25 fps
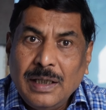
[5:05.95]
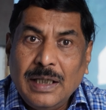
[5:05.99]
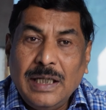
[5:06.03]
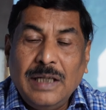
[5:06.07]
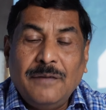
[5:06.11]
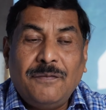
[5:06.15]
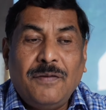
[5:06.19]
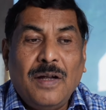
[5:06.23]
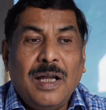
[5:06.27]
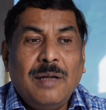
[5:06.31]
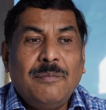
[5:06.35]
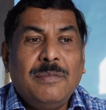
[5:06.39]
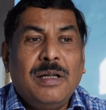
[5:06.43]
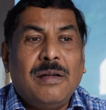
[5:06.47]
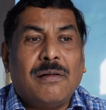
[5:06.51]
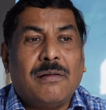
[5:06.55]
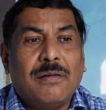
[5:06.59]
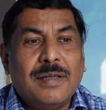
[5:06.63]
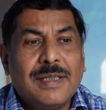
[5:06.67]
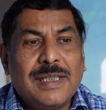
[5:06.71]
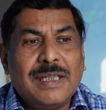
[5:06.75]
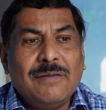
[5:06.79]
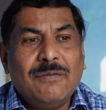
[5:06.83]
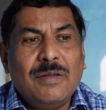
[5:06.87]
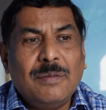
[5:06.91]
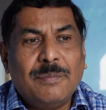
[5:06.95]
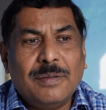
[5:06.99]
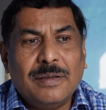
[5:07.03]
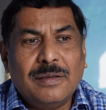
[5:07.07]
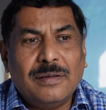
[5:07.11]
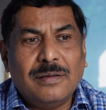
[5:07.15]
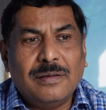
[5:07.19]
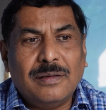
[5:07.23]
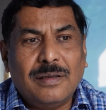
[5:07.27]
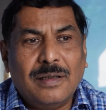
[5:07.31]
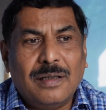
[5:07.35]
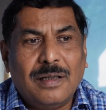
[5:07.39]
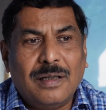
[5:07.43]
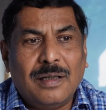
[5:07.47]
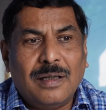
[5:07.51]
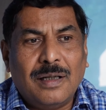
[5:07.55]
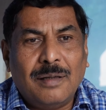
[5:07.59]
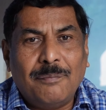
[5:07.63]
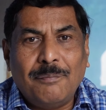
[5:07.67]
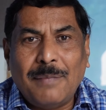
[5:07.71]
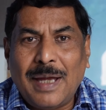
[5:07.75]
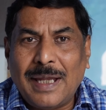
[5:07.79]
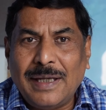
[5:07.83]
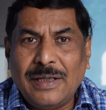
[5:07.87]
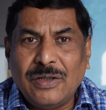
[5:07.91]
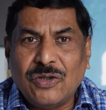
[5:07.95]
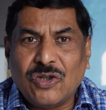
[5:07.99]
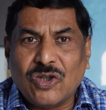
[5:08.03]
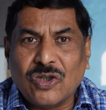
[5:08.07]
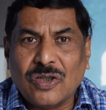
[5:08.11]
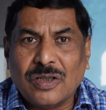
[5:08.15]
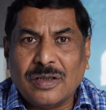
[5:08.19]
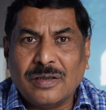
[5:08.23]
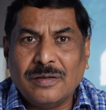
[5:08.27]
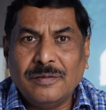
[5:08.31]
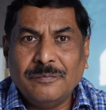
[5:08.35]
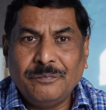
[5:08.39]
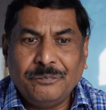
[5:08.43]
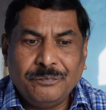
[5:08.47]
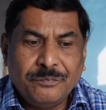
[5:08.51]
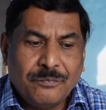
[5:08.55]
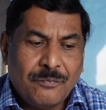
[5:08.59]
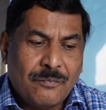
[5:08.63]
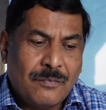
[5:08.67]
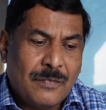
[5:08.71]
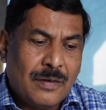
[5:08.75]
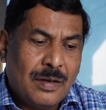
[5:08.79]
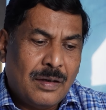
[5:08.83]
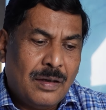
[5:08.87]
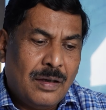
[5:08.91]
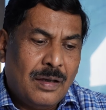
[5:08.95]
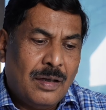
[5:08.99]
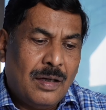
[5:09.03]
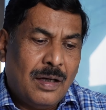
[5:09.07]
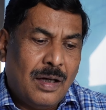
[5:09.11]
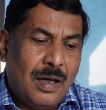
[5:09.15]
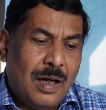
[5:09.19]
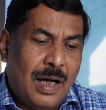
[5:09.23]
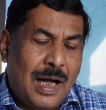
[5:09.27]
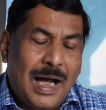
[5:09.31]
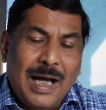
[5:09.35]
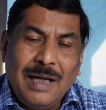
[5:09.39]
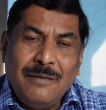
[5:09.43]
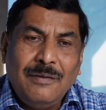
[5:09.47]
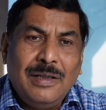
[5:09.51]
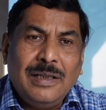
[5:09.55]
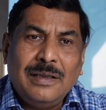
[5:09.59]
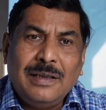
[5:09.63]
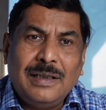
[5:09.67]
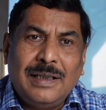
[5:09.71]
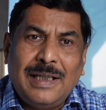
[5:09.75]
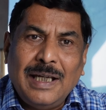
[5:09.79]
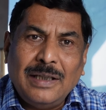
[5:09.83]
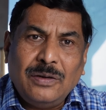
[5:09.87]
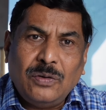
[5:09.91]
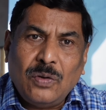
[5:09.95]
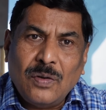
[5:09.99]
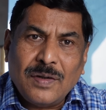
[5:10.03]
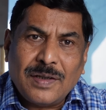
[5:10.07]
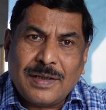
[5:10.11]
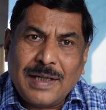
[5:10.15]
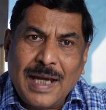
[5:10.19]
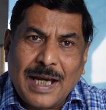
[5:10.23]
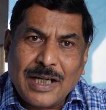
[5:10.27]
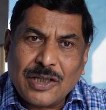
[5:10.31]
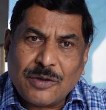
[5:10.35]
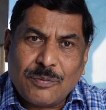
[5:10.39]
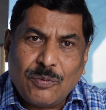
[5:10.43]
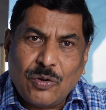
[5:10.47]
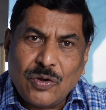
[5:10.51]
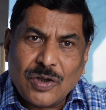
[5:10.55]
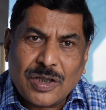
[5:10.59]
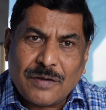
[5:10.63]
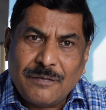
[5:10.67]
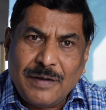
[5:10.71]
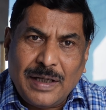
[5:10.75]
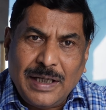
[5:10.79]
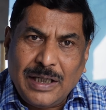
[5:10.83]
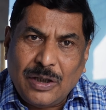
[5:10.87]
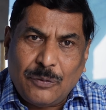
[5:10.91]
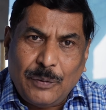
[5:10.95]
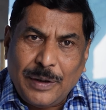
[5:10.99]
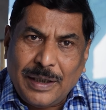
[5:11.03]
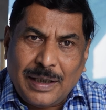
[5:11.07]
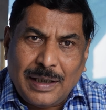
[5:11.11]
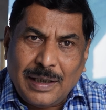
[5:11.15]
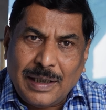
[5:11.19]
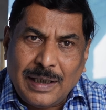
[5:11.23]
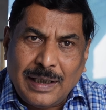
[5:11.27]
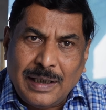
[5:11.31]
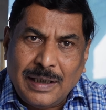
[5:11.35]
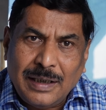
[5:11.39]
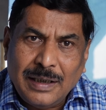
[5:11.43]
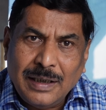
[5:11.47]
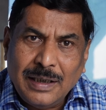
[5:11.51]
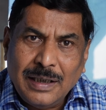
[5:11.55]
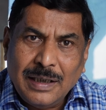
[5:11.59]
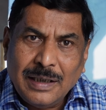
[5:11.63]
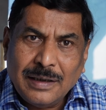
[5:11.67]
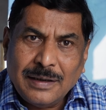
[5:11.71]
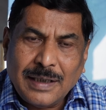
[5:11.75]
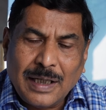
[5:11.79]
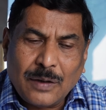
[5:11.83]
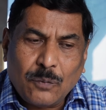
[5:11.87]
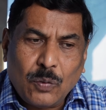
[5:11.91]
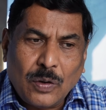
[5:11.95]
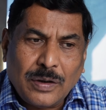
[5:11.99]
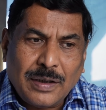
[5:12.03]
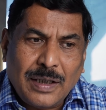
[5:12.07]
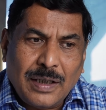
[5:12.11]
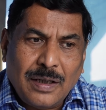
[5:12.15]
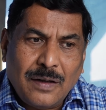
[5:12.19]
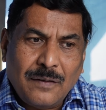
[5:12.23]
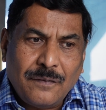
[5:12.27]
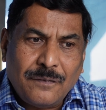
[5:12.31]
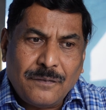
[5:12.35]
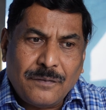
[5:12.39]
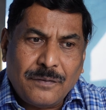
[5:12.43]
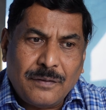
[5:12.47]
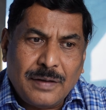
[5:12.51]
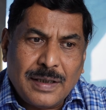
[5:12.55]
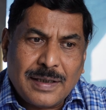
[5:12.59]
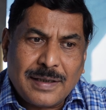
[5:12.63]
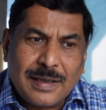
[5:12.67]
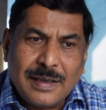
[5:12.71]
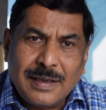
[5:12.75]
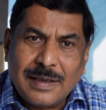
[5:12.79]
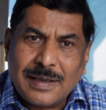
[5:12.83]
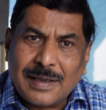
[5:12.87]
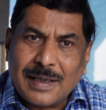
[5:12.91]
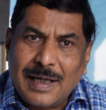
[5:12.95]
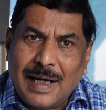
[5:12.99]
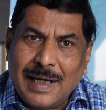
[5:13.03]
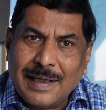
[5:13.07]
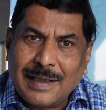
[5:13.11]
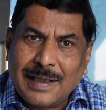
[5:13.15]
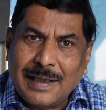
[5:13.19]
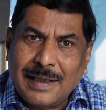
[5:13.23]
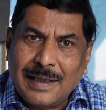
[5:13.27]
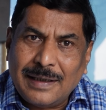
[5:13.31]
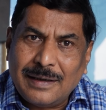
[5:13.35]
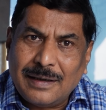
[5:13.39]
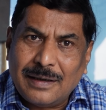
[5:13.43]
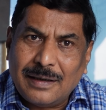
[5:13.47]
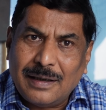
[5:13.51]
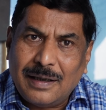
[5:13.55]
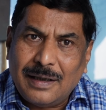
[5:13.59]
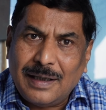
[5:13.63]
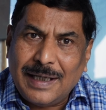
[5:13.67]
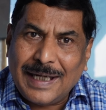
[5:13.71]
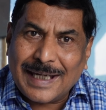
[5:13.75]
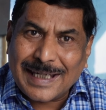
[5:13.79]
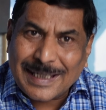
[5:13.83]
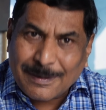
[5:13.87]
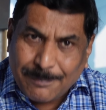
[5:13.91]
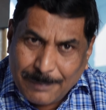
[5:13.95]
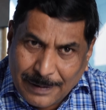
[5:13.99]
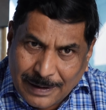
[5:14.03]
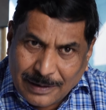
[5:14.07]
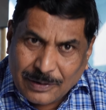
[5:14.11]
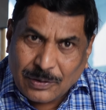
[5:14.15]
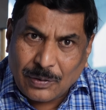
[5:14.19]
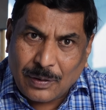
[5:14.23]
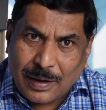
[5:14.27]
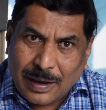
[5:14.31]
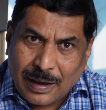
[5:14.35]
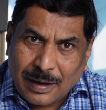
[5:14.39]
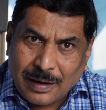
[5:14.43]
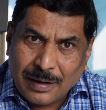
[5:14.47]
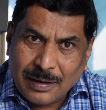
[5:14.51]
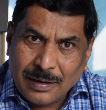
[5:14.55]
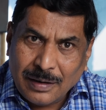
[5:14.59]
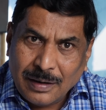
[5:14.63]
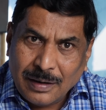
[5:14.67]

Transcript: If I'm a receivable manager, I will get those dashboards very quickly that what kind of receipts I can expect today.